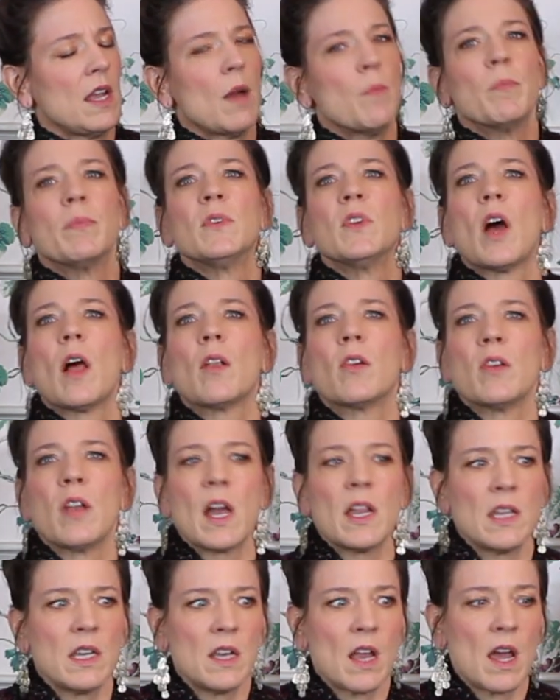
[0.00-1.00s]
Yeah,
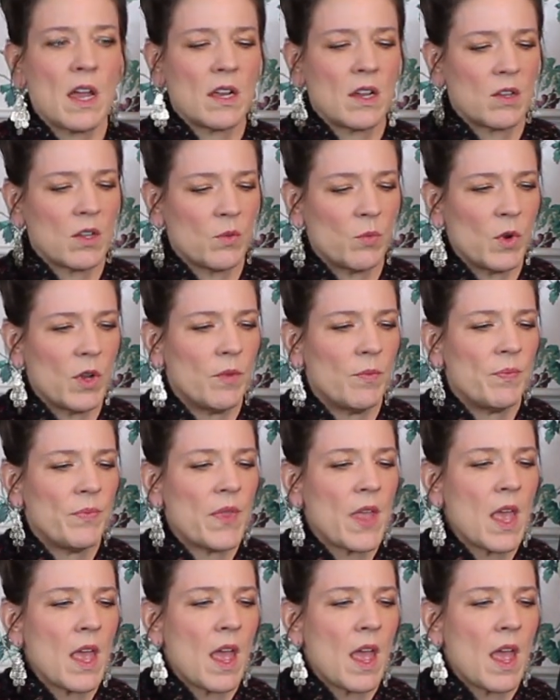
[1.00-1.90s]
$1.99 at Goodwill.